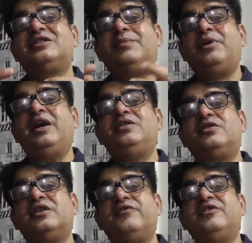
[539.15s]
supplies or
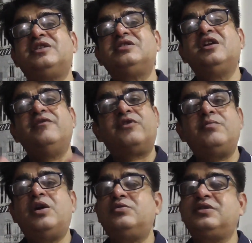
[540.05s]
services
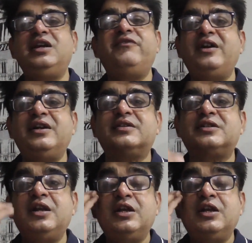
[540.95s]
from outside vendors.